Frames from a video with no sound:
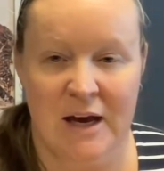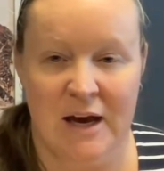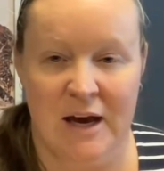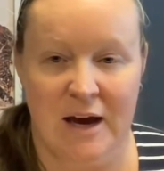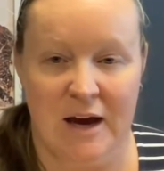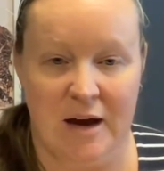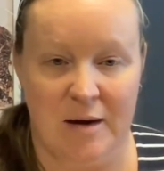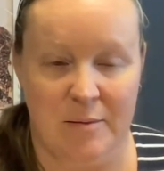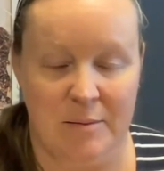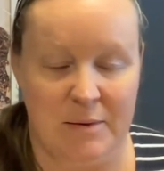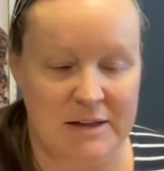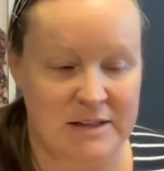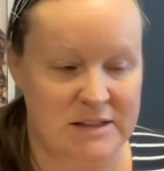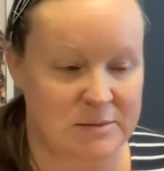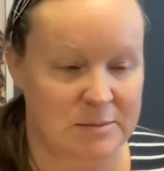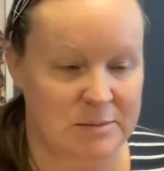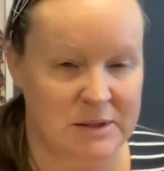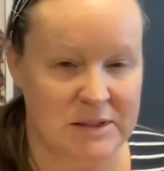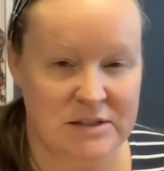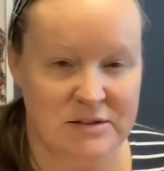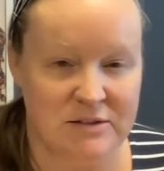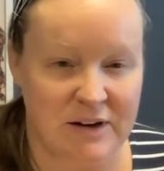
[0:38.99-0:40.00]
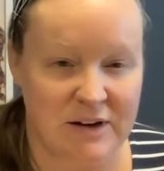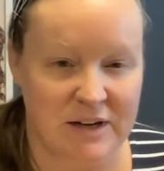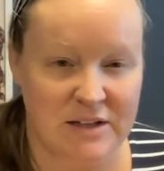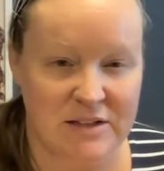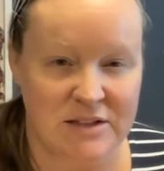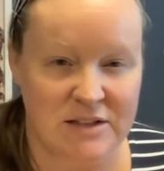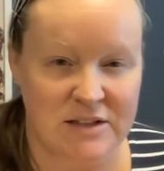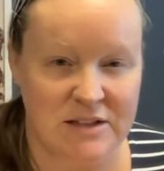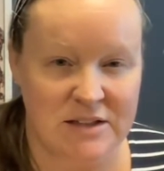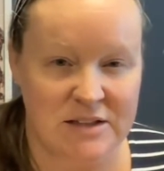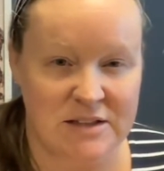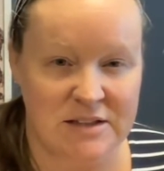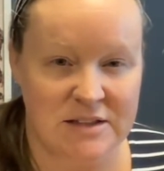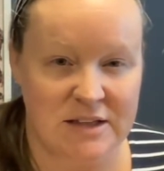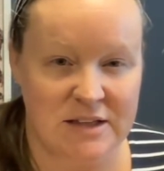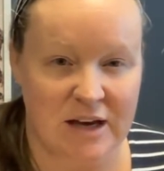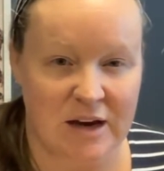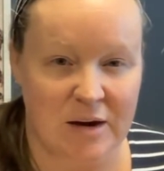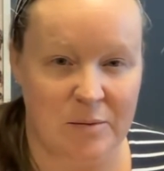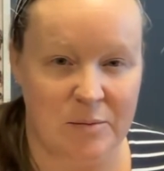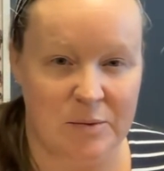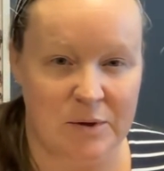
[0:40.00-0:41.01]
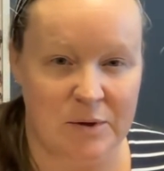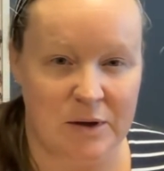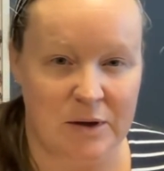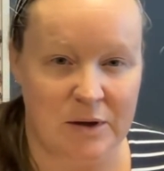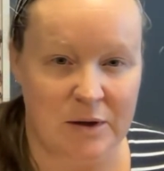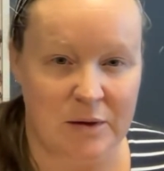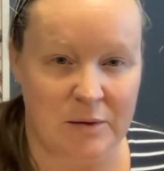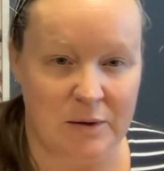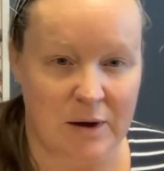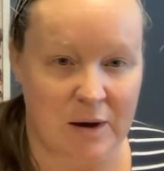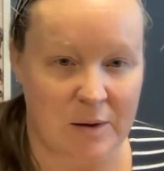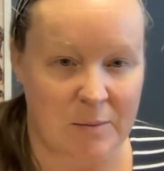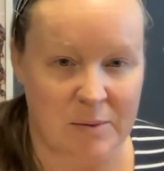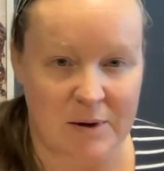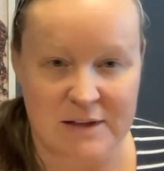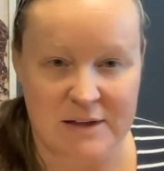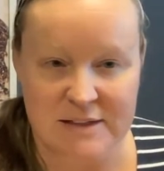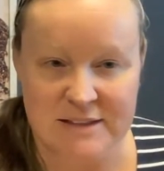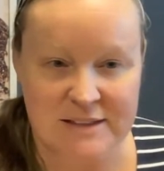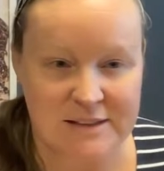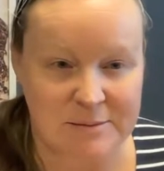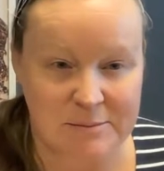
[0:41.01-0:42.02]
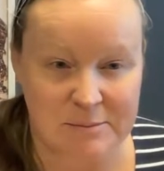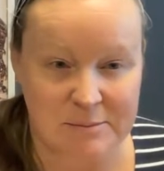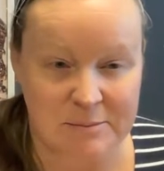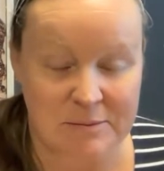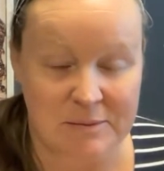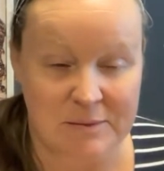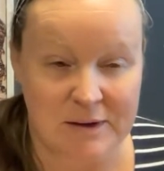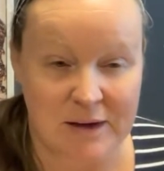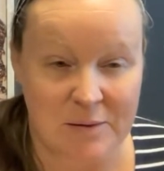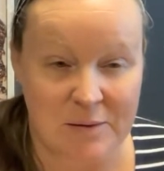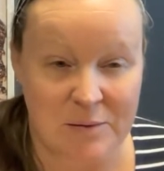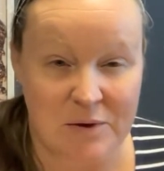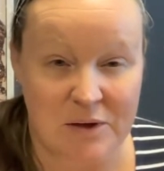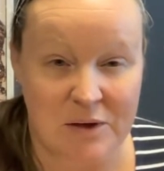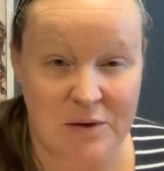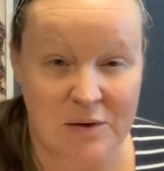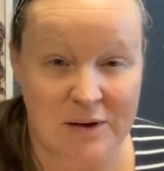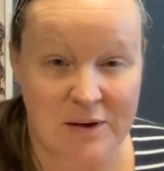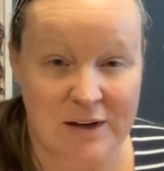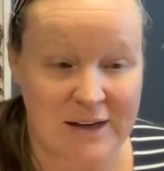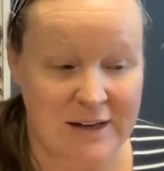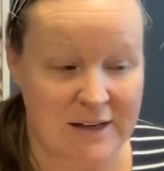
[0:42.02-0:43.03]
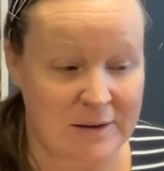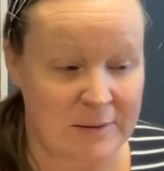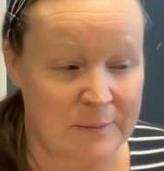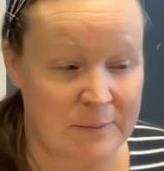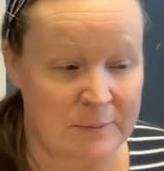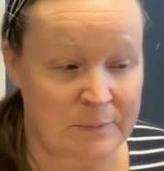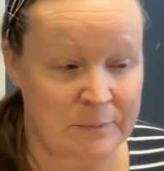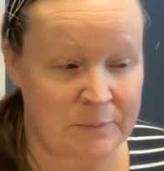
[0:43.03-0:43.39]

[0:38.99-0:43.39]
and some interactions to help us get what you need.